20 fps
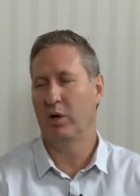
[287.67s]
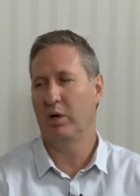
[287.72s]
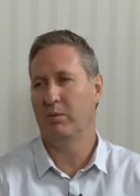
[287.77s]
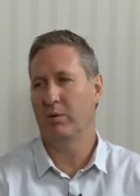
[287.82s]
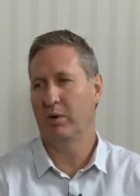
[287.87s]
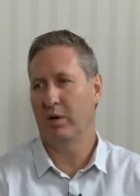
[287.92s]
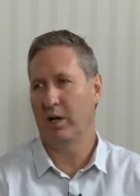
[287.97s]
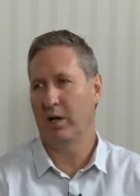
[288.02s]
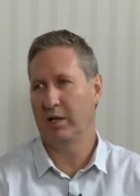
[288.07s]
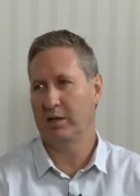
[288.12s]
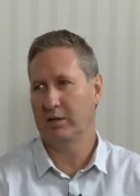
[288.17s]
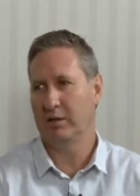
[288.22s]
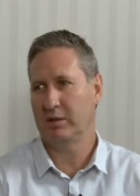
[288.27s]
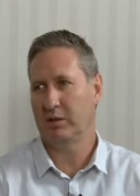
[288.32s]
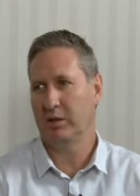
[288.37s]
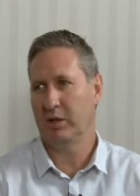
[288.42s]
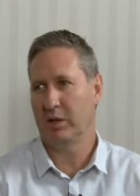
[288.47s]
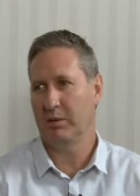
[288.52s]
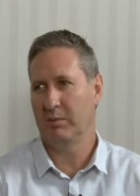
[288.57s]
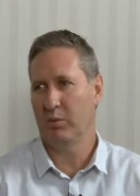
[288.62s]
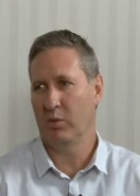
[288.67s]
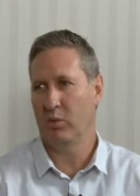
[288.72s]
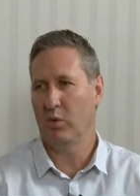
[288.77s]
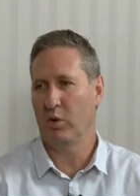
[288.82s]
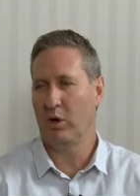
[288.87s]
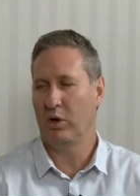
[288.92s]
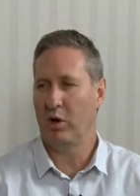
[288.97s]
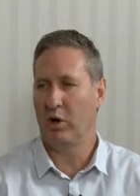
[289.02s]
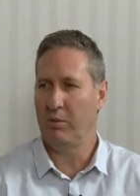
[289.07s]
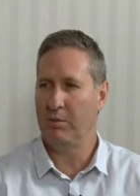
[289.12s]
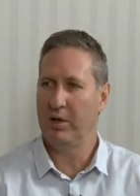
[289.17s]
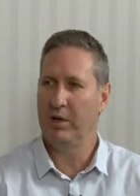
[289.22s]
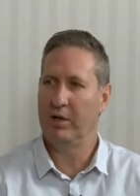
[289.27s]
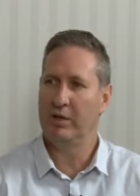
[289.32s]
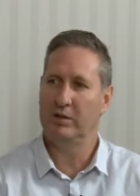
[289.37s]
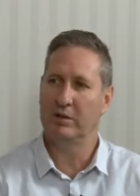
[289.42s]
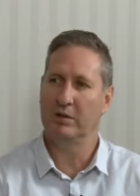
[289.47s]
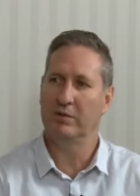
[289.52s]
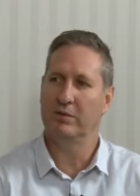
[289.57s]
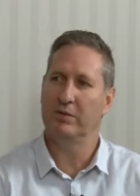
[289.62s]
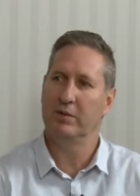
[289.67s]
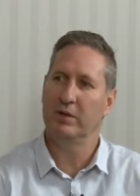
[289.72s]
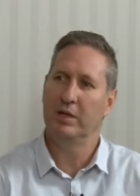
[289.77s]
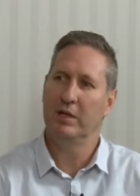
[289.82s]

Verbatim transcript: liberalized, more accommodative